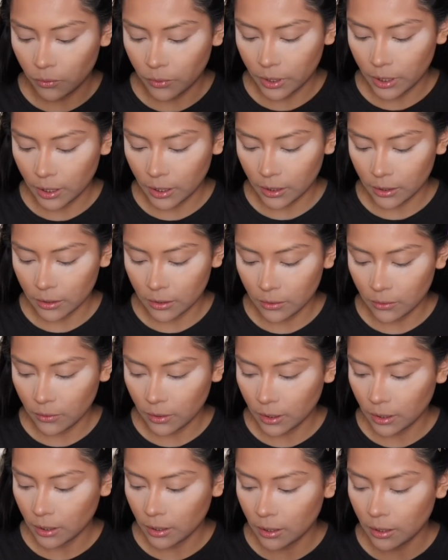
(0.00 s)
what I like
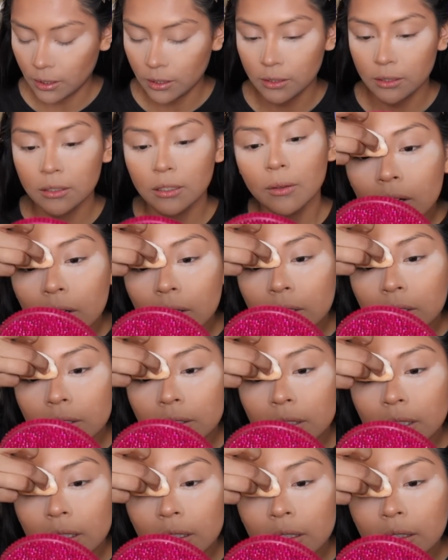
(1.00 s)
doing is also
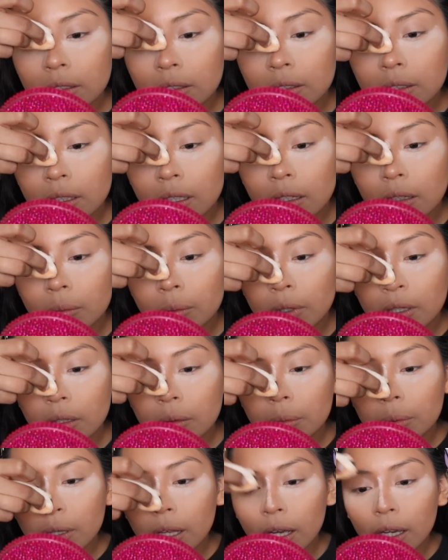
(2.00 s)
taking some and
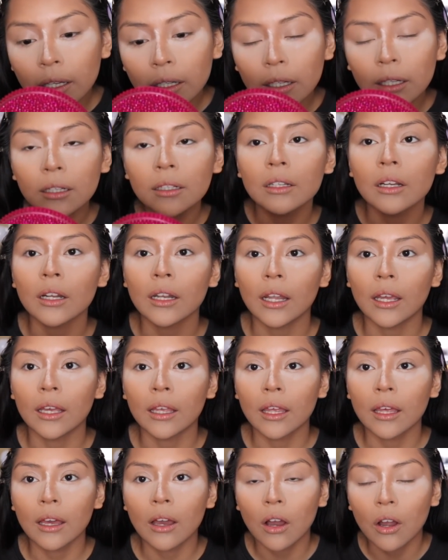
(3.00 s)
applying it
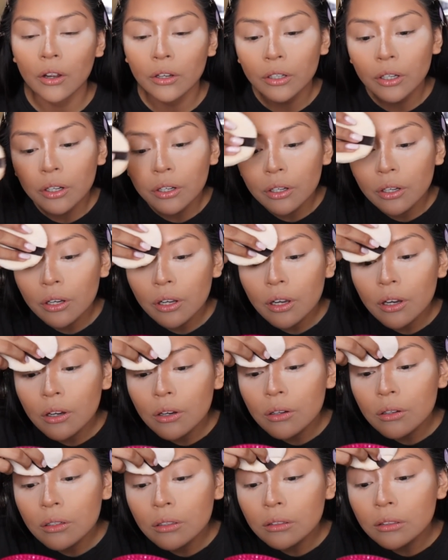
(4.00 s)
like on your
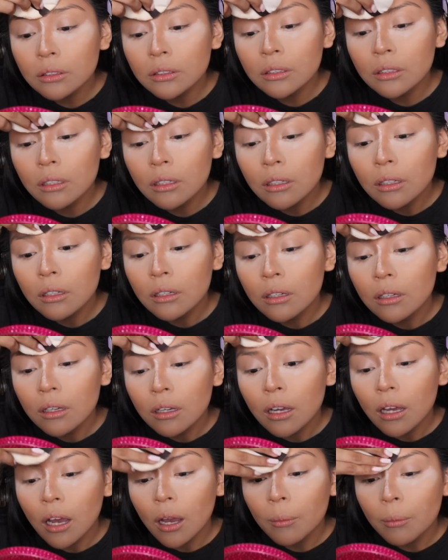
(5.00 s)
nose.
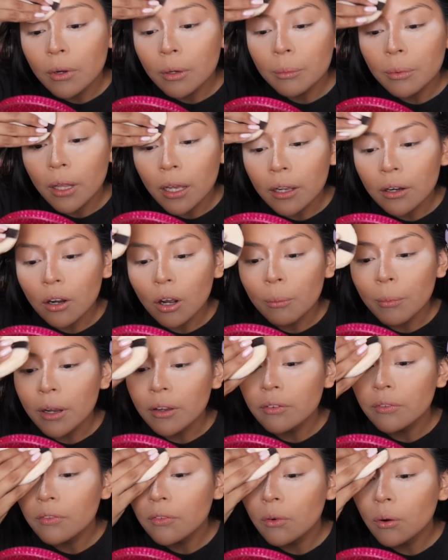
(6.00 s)
I'm gonna apply it on
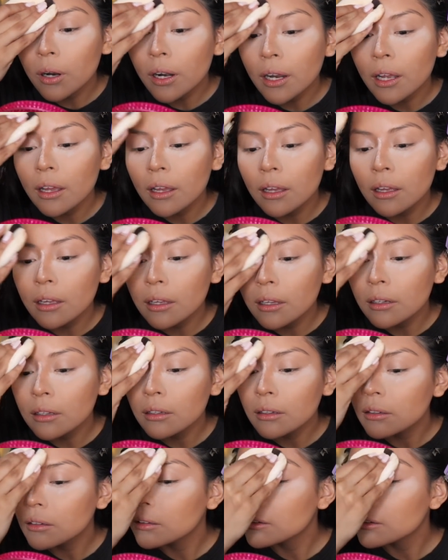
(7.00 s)
my forehead.